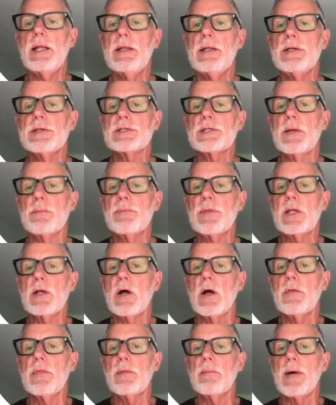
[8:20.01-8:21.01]
is something
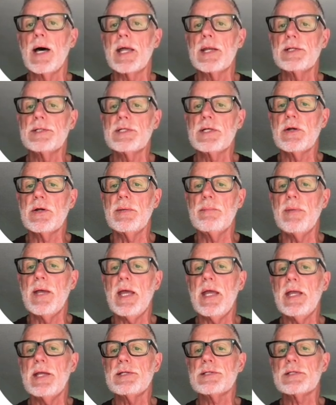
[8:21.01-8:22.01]
called the monetary
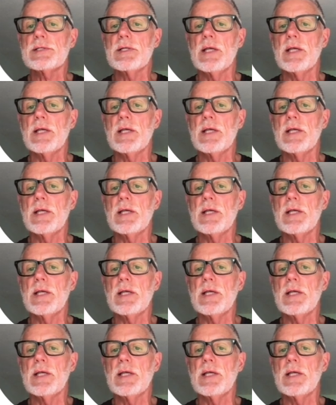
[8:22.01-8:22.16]
base.